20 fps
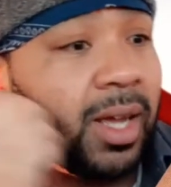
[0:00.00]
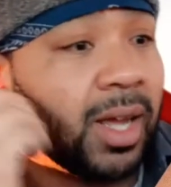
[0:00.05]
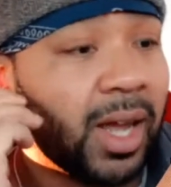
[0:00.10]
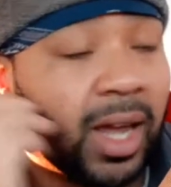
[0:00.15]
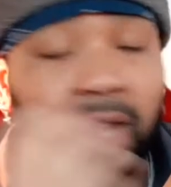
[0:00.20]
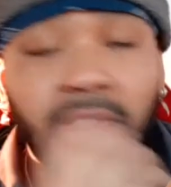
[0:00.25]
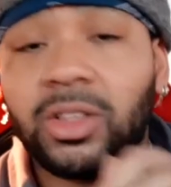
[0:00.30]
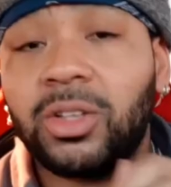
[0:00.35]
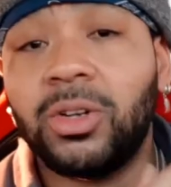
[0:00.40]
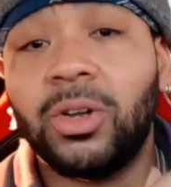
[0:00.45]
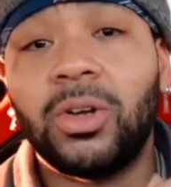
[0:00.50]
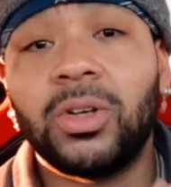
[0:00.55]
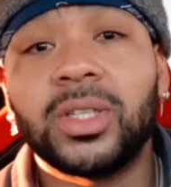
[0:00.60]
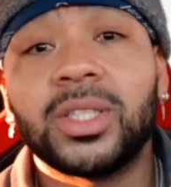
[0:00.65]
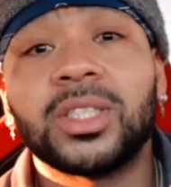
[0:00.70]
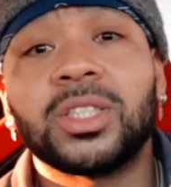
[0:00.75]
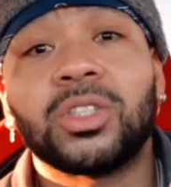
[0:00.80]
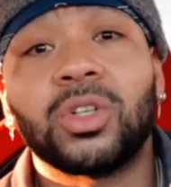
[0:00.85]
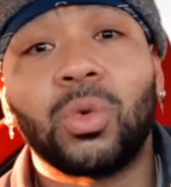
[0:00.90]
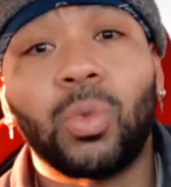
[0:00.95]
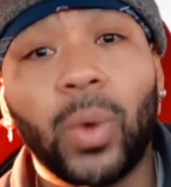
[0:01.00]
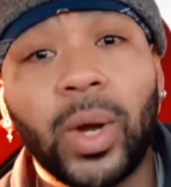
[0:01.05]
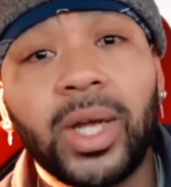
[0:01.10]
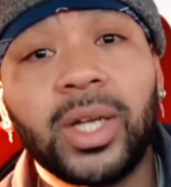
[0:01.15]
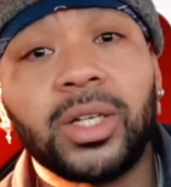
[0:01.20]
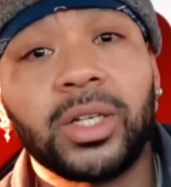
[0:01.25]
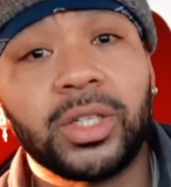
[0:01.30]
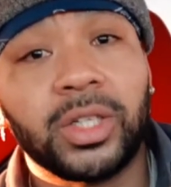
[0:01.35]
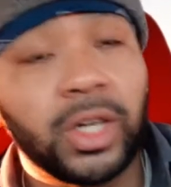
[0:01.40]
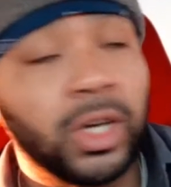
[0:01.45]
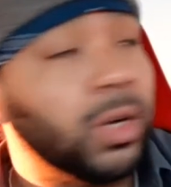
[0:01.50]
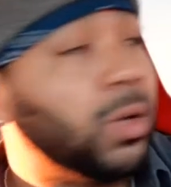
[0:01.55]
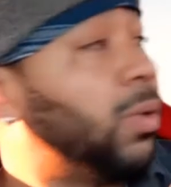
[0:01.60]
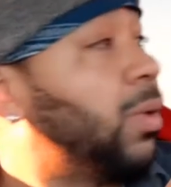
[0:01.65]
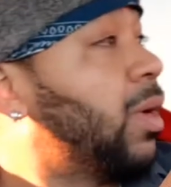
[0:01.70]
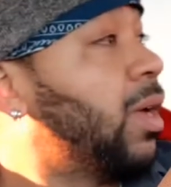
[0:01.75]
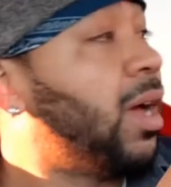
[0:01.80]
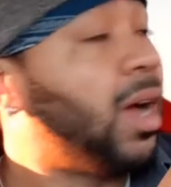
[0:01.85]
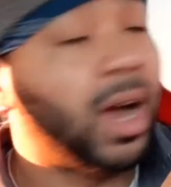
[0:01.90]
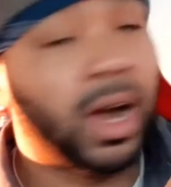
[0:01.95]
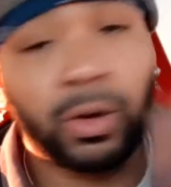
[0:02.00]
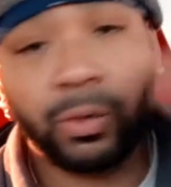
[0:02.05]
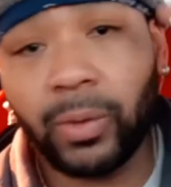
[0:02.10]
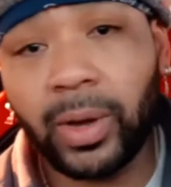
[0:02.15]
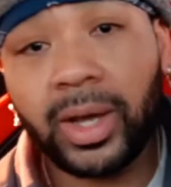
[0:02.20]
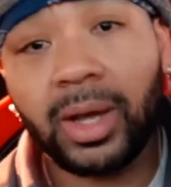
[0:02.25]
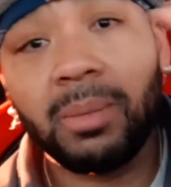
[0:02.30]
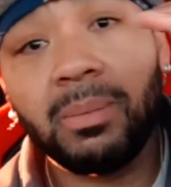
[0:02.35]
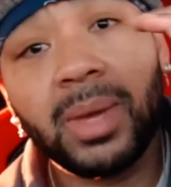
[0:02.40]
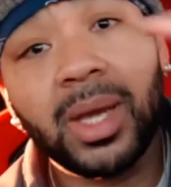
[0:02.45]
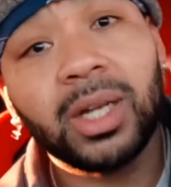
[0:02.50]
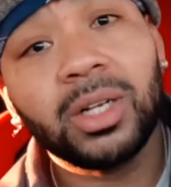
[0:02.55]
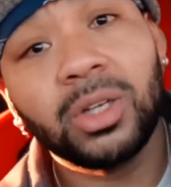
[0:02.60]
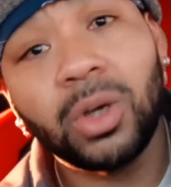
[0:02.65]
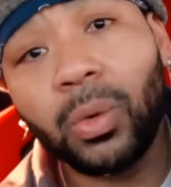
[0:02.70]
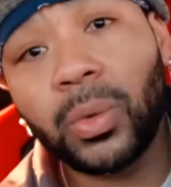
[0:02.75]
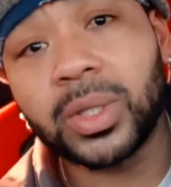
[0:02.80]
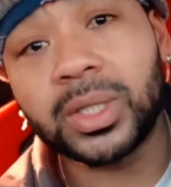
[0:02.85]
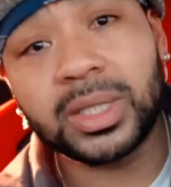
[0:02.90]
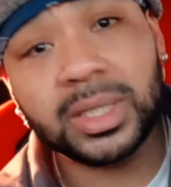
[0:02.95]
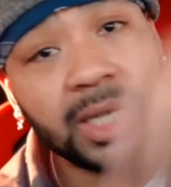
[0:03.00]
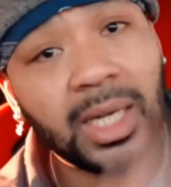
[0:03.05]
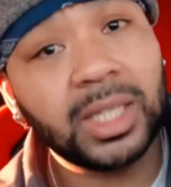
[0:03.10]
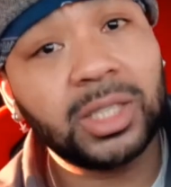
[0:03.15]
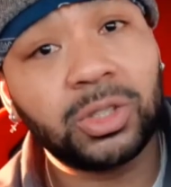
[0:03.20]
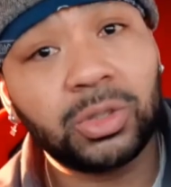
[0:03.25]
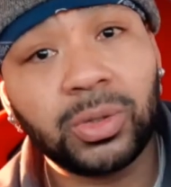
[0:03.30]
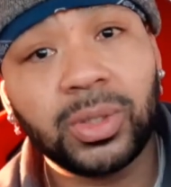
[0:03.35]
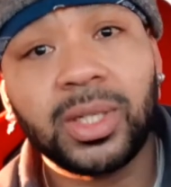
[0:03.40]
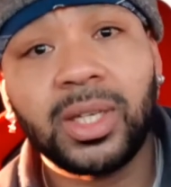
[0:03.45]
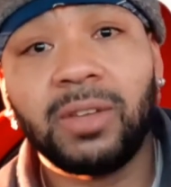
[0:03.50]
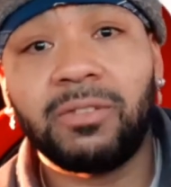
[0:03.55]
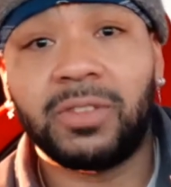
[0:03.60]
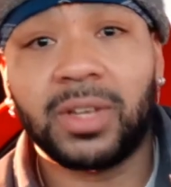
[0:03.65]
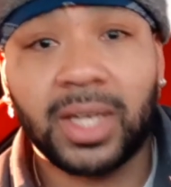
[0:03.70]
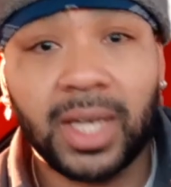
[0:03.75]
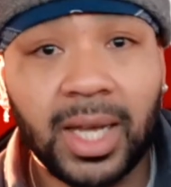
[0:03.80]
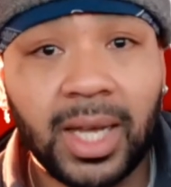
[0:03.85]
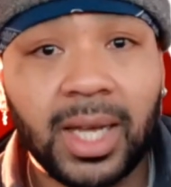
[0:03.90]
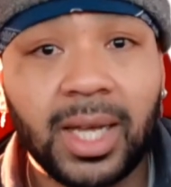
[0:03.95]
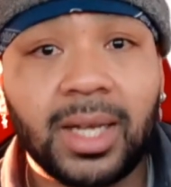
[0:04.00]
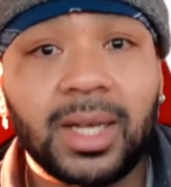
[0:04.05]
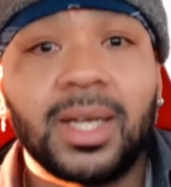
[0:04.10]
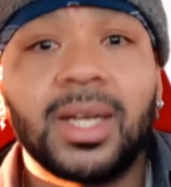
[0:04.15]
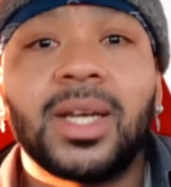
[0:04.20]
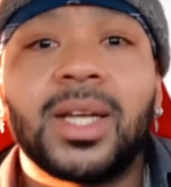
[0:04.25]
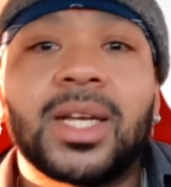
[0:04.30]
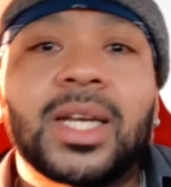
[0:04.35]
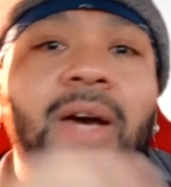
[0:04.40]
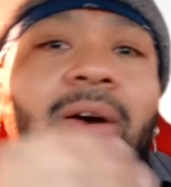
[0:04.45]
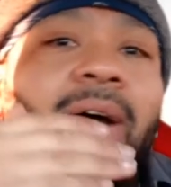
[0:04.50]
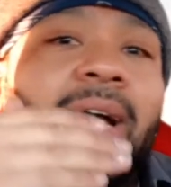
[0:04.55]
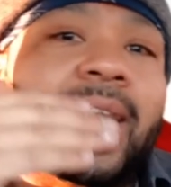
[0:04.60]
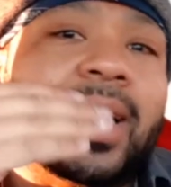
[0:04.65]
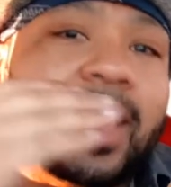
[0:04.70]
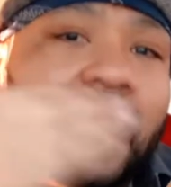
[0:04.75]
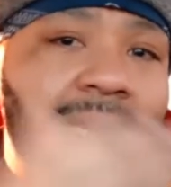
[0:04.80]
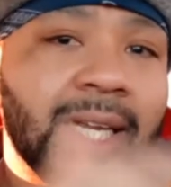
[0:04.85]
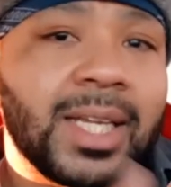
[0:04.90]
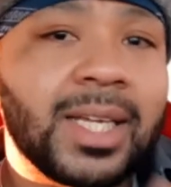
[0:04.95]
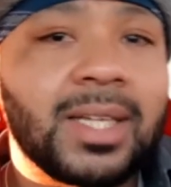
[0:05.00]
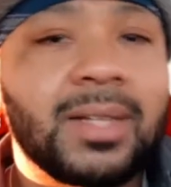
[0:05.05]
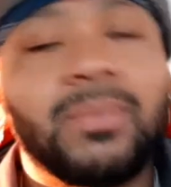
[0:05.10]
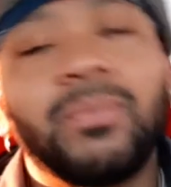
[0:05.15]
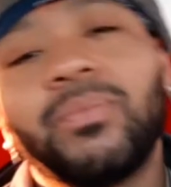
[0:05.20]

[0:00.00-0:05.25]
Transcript: Ethanol is the way to go. I recommend going stage 3 if you can. Now, I get it.